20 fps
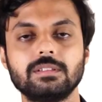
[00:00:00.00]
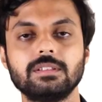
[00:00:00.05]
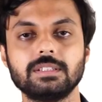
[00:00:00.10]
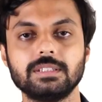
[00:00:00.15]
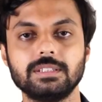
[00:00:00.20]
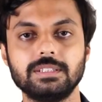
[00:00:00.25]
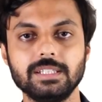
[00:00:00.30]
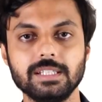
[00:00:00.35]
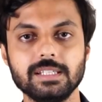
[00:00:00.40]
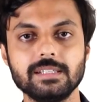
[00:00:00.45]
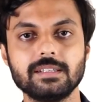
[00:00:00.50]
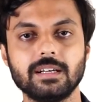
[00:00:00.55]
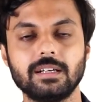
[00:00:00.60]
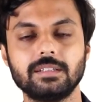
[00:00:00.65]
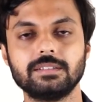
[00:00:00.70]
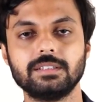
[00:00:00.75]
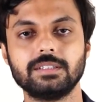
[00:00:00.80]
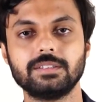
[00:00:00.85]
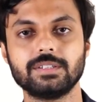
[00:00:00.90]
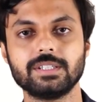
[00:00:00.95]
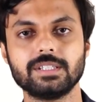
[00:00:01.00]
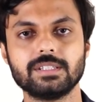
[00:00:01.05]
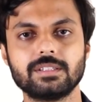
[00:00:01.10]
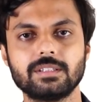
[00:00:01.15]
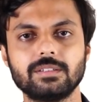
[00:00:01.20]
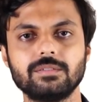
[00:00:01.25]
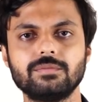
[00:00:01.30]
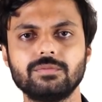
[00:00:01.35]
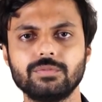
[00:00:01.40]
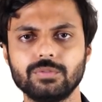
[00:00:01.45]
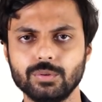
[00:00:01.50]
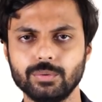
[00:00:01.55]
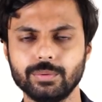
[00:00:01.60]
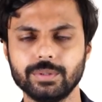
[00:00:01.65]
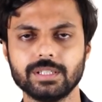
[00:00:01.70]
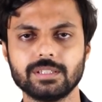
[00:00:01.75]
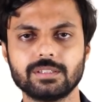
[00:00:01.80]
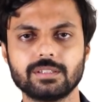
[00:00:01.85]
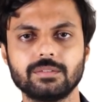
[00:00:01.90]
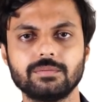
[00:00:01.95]
These are the few
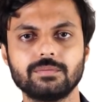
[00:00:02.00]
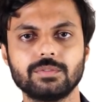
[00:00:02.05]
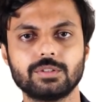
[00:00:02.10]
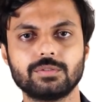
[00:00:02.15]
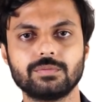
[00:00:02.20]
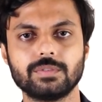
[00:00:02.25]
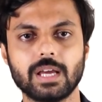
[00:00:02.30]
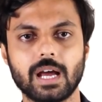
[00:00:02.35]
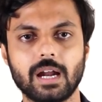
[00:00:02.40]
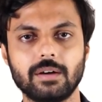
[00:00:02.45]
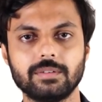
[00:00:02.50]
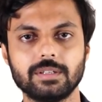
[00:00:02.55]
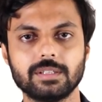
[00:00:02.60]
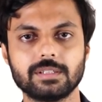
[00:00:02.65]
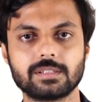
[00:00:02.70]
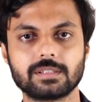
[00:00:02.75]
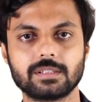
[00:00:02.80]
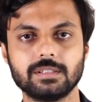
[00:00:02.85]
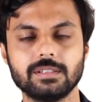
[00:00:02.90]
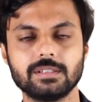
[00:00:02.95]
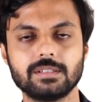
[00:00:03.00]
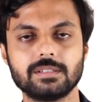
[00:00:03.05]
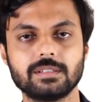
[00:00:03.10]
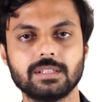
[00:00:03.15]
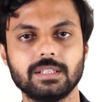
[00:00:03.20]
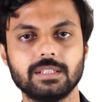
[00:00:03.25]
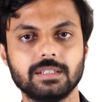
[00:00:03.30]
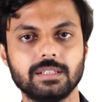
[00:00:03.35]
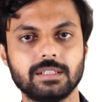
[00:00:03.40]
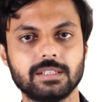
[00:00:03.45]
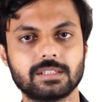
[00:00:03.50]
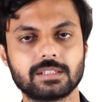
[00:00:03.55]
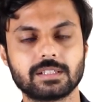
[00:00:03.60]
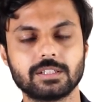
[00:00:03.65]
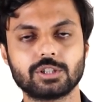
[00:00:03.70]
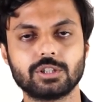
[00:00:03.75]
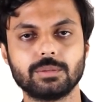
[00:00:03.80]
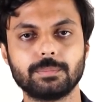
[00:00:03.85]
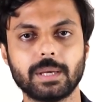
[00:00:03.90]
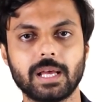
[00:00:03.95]
reasons which we have discussed in the
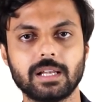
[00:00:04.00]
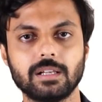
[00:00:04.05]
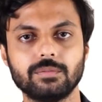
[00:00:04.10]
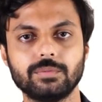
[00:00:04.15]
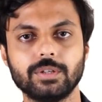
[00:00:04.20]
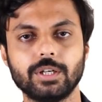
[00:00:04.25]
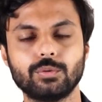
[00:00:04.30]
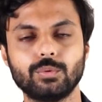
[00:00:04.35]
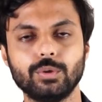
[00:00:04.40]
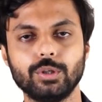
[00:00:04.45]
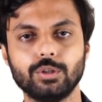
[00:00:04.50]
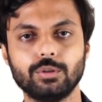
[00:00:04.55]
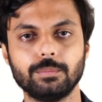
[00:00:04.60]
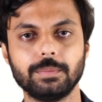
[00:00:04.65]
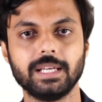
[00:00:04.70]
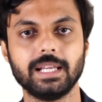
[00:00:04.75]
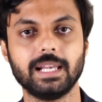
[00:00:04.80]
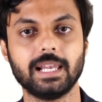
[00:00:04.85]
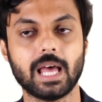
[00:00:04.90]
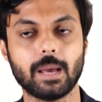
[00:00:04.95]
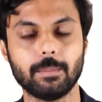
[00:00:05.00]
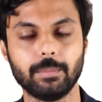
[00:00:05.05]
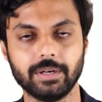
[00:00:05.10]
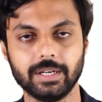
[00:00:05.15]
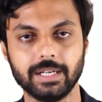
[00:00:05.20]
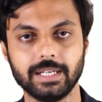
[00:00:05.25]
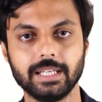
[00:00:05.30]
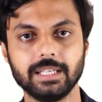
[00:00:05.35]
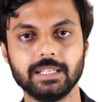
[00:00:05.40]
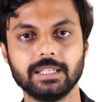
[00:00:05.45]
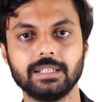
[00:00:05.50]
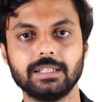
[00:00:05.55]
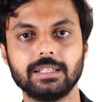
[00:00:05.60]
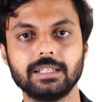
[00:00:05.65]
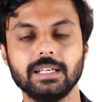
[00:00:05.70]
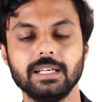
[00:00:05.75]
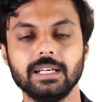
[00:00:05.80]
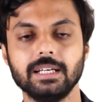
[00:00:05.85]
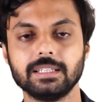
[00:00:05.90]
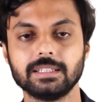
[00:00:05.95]
discussion panel. We are going to be elaborating
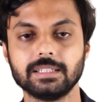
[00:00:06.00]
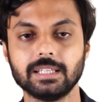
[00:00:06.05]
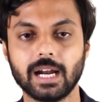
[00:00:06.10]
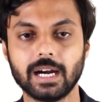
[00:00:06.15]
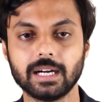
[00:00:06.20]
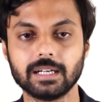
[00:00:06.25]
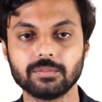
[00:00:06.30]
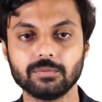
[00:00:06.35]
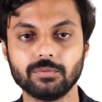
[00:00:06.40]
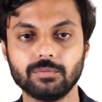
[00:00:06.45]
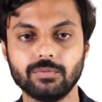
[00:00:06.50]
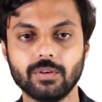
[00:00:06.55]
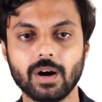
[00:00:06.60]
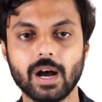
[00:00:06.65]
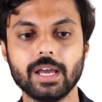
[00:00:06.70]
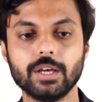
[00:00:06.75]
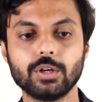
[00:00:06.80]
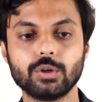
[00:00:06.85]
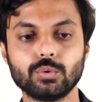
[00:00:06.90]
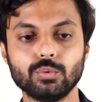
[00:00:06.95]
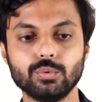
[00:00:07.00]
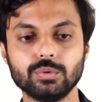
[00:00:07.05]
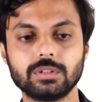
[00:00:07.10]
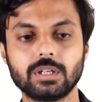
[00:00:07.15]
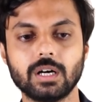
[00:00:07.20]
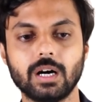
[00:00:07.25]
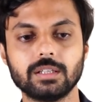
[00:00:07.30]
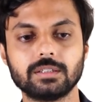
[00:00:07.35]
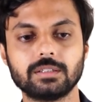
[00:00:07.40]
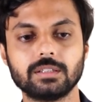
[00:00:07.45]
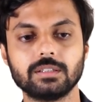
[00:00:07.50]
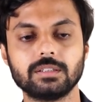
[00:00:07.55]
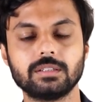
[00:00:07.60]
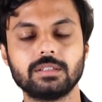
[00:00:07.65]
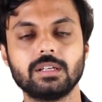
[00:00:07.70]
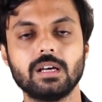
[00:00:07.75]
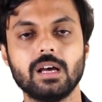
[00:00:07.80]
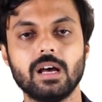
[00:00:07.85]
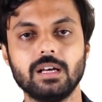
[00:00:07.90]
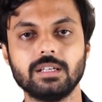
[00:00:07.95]
it, that why Ruth
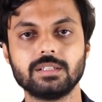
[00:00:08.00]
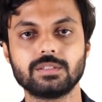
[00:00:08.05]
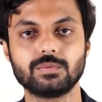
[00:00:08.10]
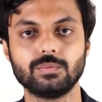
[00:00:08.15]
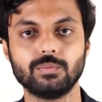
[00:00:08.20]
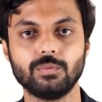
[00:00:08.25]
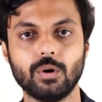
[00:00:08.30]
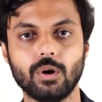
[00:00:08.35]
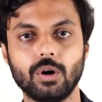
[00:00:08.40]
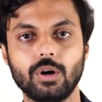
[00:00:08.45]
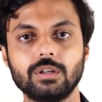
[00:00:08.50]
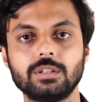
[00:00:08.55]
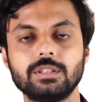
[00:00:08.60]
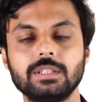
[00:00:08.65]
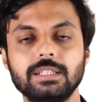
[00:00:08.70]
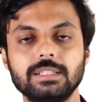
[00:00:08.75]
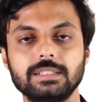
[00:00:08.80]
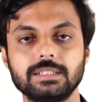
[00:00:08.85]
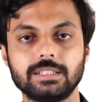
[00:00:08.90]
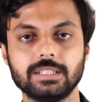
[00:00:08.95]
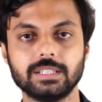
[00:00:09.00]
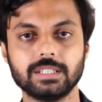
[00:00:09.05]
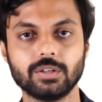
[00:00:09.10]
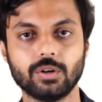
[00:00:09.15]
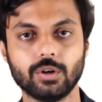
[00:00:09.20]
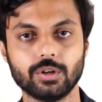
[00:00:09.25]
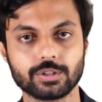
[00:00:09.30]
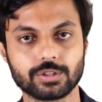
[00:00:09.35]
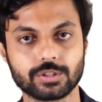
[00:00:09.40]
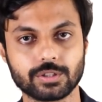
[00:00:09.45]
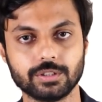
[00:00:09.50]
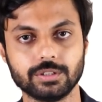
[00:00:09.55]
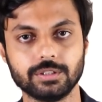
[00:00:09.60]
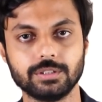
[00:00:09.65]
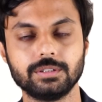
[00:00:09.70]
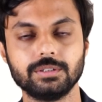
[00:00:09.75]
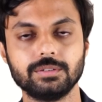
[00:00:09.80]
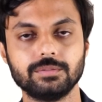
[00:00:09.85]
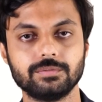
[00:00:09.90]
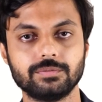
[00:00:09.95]
Carter has won the
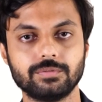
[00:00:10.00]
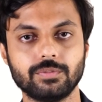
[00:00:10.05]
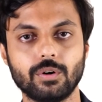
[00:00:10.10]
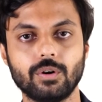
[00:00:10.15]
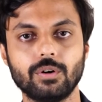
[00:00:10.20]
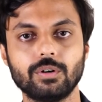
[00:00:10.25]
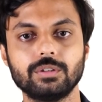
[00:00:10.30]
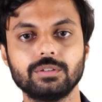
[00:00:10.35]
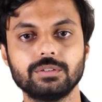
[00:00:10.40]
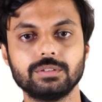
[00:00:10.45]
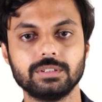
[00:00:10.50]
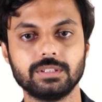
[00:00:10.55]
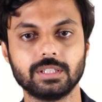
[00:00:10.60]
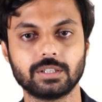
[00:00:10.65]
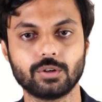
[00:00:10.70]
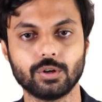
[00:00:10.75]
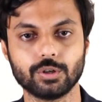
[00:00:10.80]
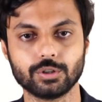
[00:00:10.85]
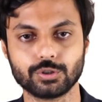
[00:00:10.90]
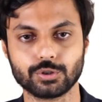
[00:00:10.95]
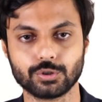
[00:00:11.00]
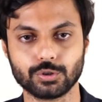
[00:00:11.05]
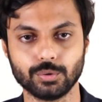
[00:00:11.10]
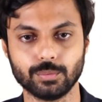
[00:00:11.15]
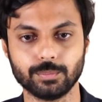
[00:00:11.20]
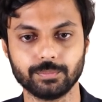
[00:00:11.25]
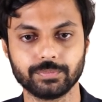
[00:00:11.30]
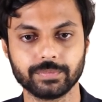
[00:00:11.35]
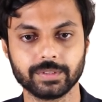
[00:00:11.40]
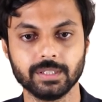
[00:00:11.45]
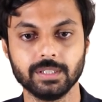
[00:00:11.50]
Oscar for the costume.